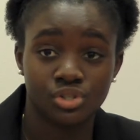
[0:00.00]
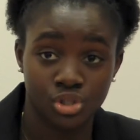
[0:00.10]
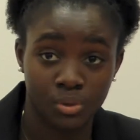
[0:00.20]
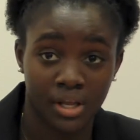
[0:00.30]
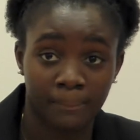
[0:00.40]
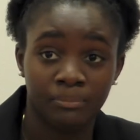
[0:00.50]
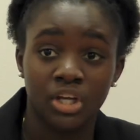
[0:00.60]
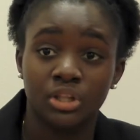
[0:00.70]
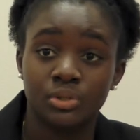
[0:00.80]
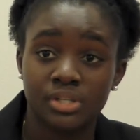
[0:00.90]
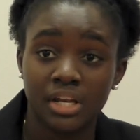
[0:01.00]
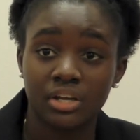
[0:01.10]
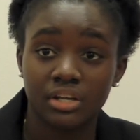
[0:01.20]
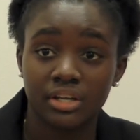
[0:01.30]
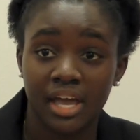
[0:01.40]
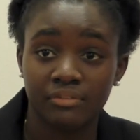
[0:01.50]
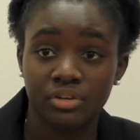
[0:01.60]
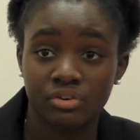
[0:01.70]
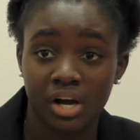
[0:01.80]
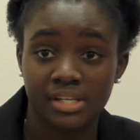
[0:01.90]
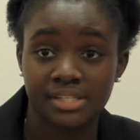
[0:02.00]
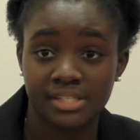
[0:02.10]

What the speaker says: shooting, Lieutenant Kevin Cross